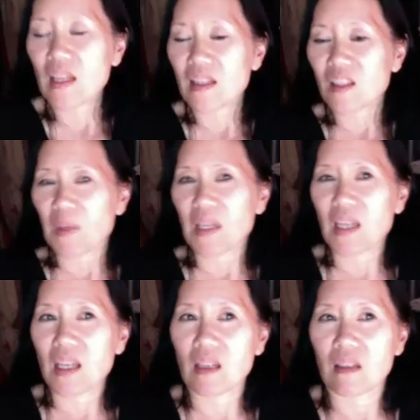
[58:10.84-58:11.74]
the
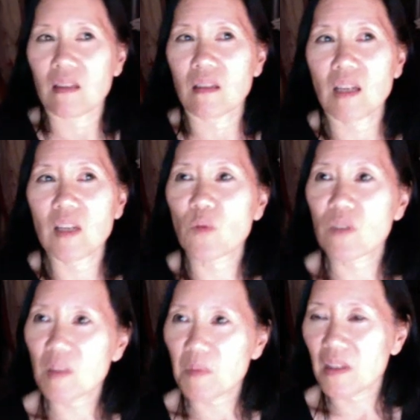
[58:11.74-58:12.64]
pain. And
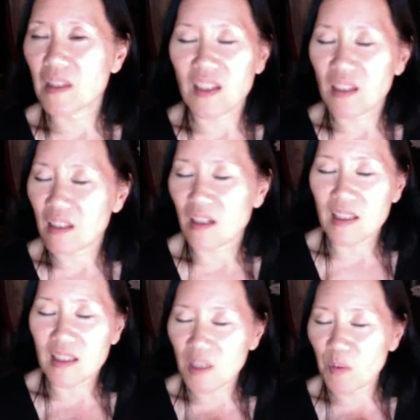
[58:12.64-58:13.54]
so the thing that I
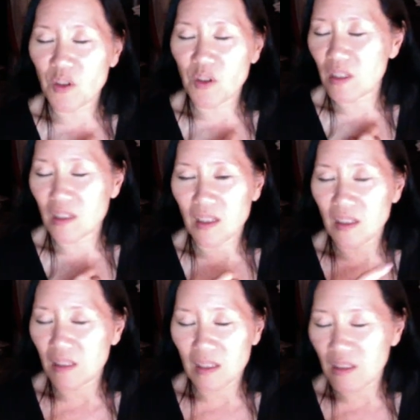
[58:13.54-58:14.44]
say, which
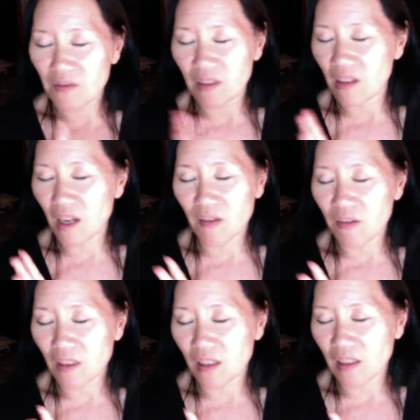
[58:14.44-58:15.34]
I don't
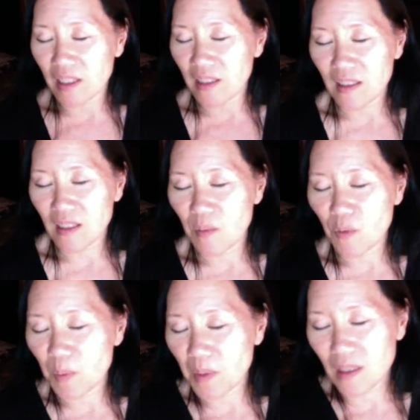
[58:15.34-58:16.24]
think I like this
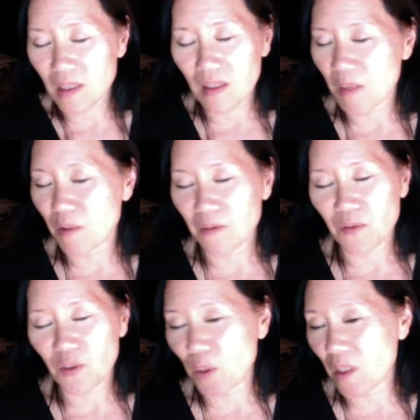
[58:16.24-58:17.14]
anymore, but I say I'm good
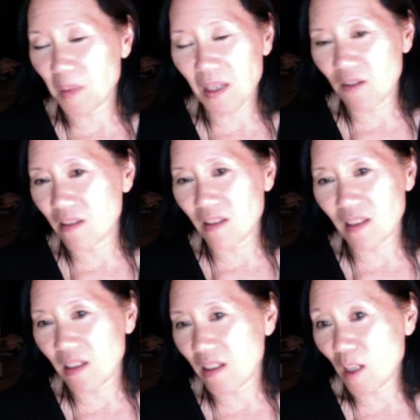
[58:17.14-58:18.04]
for 20 pounds because
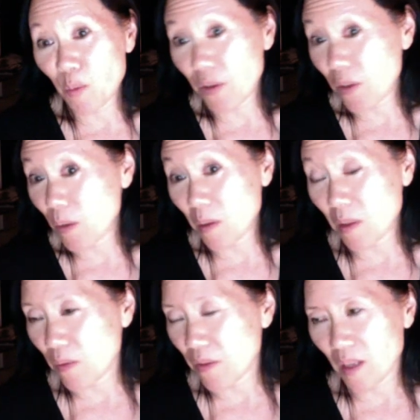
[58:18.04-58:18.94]
I can help with you
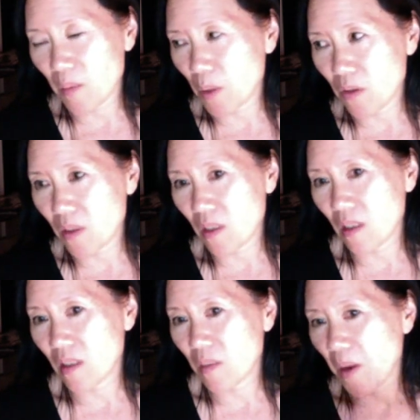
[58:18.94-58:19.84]
with that in posing,
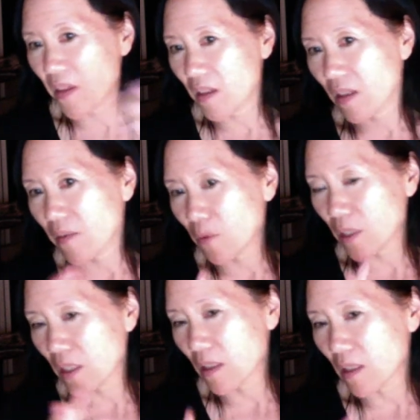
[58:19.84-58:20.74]
because by then they
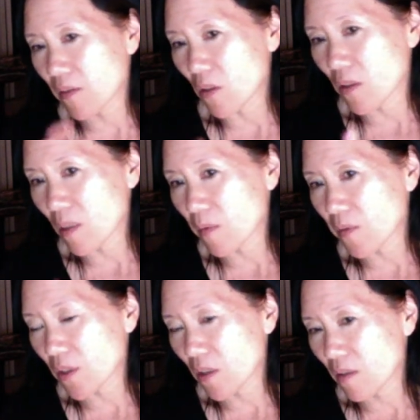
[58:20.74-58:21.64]
know that I'm a
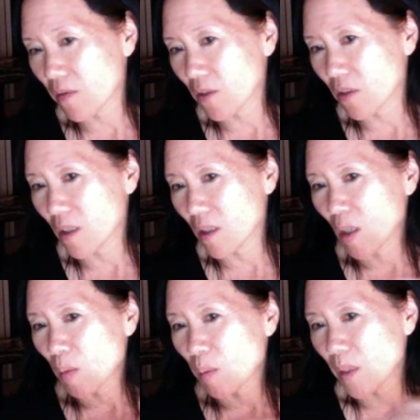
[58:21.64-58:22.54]
photographer.
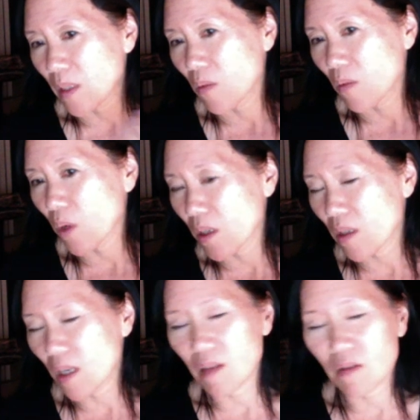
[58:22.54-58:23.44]
But
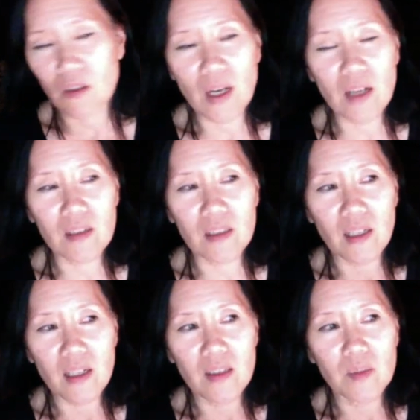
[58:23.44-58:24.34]
I don't know how to
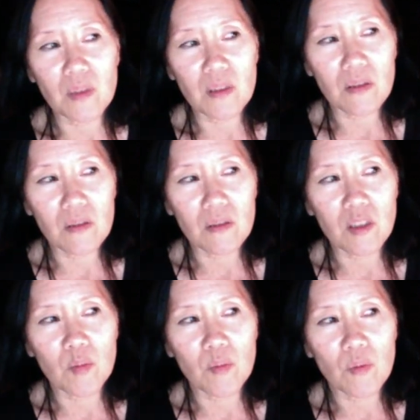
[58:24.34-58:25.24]
guide them into, and